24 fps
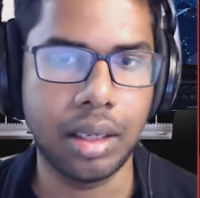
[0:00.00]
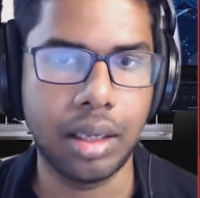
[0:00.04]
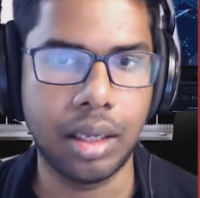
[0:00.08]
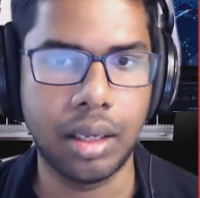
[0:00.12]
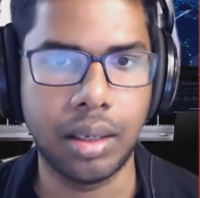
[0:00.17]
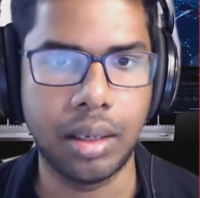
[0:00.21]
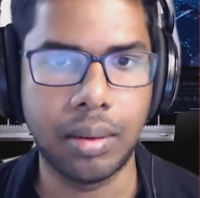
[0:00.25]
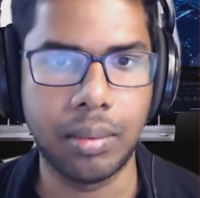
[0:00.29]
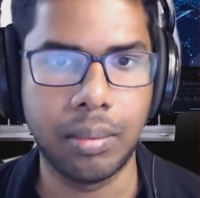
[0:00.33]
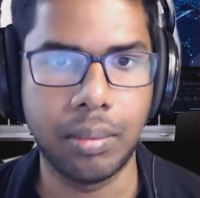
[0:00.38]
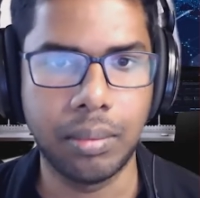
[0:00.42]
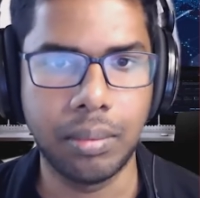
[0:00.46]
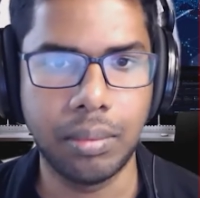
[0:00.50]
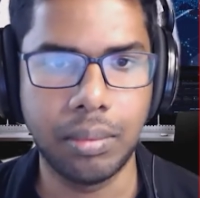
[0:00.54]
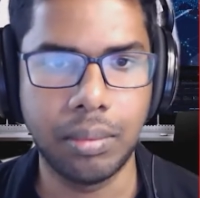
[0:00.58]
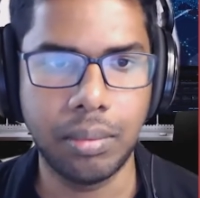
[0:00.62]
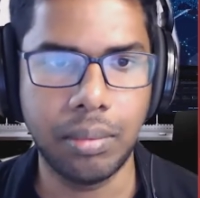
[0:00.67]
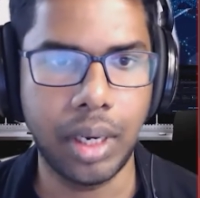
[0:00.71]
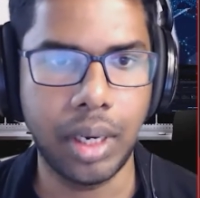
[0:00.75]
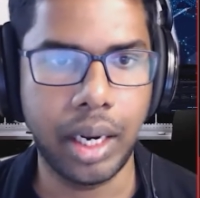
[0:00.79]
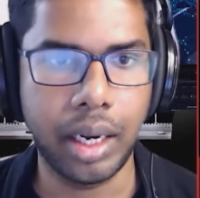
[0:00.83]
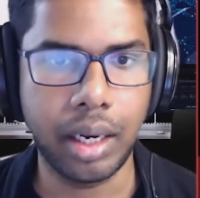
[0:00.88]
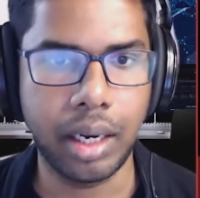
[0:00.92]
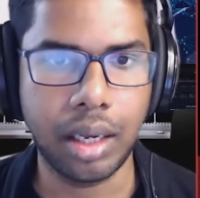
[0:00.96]

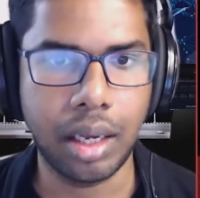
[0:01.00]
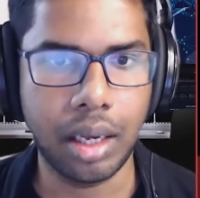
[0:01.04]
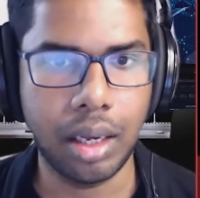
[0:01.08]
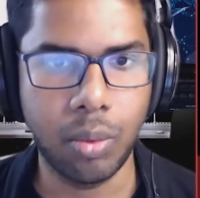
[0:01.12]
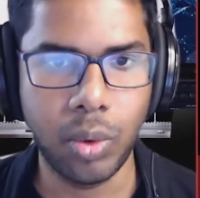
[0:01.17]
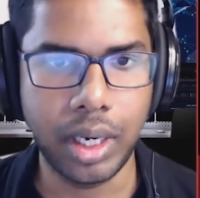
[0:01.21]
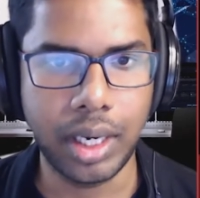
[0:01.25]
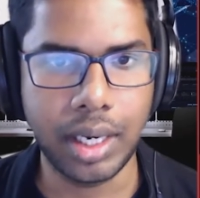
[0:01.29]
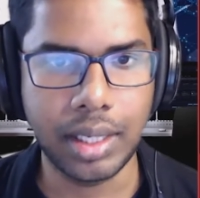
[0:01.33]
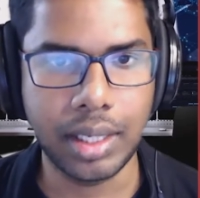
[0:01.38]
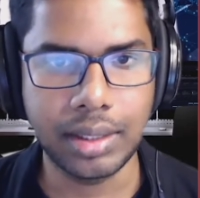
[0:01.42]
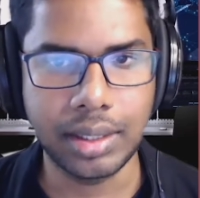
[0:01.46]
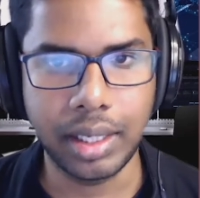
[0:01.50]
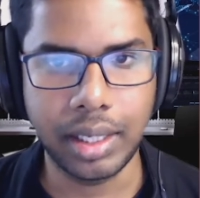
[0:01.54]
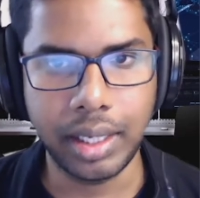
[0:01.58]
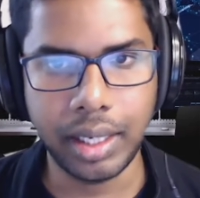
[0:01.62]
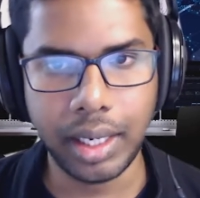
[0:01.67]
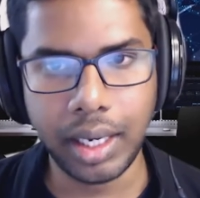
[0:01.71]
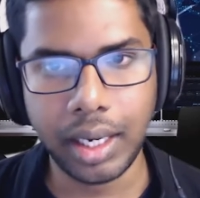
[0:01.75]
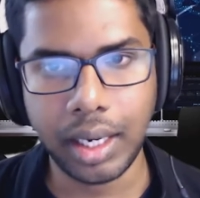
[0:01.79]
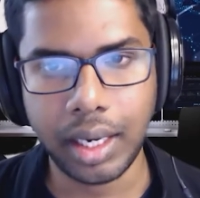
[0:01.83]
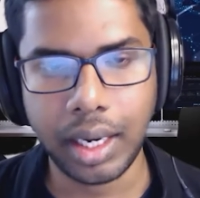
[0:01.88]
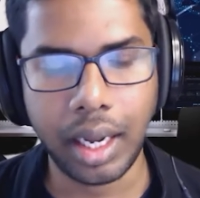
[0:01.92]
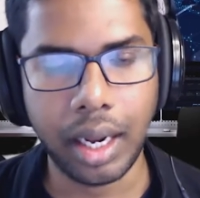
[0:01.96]
What does it
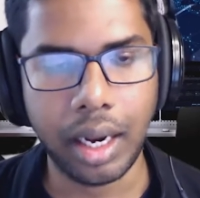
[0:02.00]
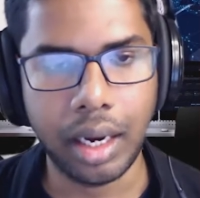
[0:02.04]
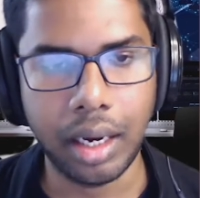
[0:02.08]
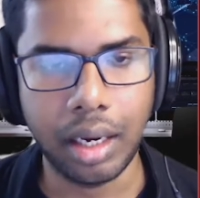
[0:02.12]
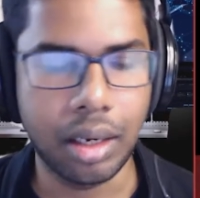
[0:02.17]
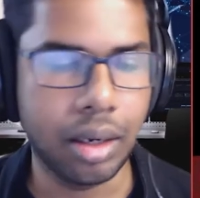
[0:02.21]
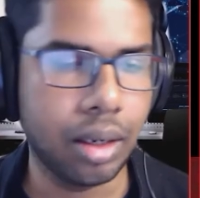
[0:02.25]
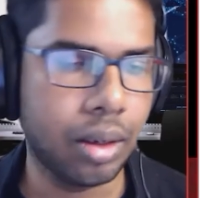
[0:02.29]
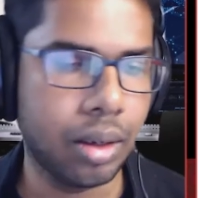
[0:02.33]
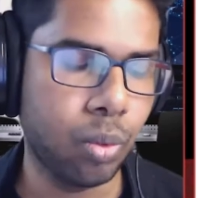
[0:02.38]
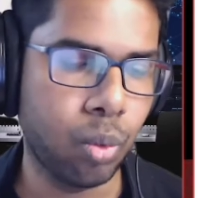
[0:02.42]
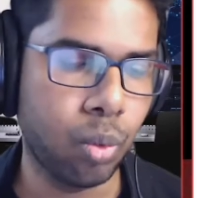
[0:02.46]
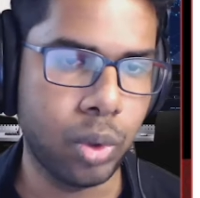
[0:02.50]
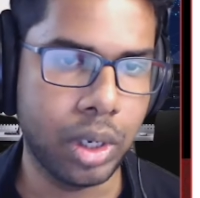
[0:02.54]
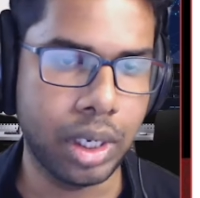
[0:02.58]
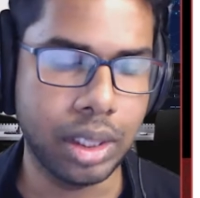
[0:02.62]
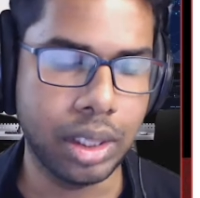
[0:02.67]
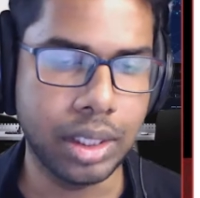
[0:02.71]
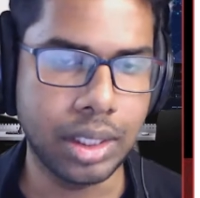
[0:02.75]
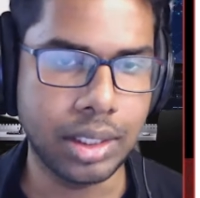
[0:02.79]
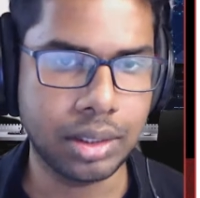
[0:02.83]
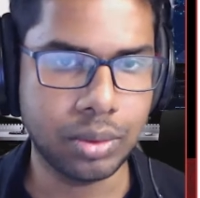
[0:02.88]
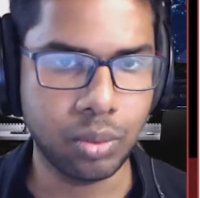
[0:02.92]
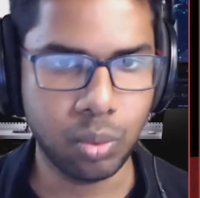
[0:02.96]
take and will
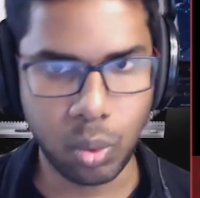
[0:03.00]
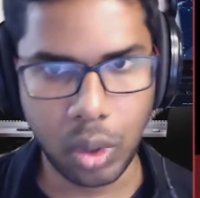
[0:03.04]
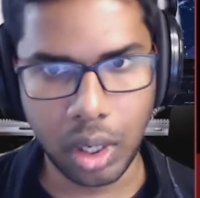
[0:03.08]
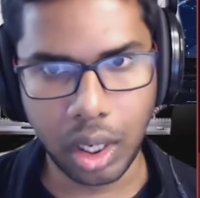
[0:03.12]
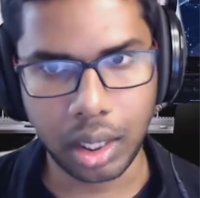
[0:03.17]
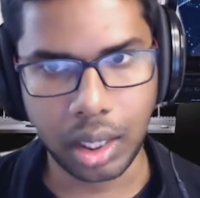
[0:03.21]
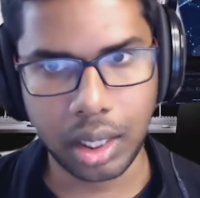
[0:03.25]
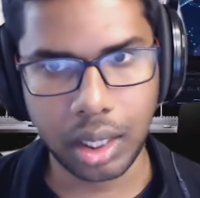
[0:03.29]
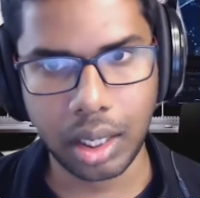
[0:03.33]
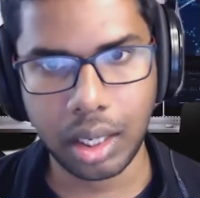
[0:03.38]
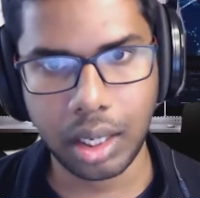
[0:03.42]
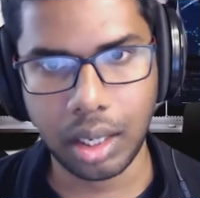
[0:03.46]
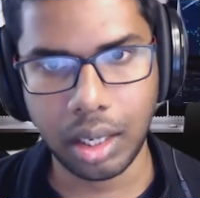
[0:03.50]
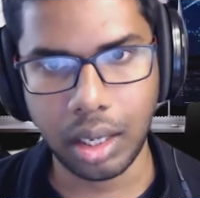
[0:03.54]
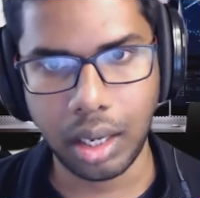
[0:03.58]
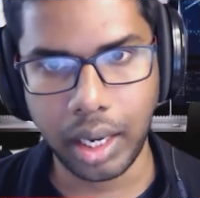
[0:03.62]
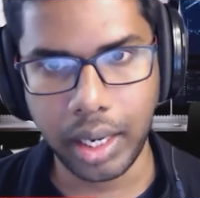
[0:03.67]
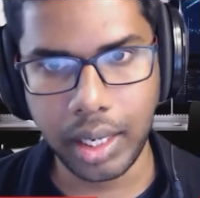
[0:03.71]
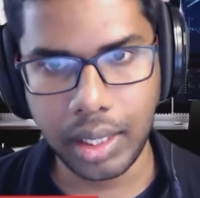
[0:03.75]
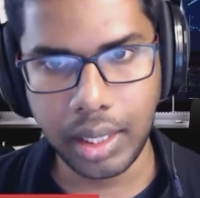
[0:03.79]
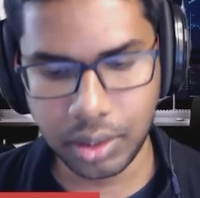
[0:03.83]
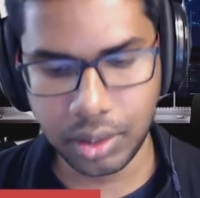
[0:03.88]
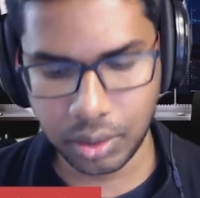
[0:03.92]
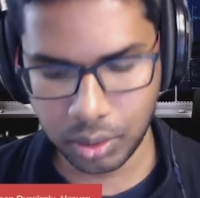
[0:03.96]
this work, right?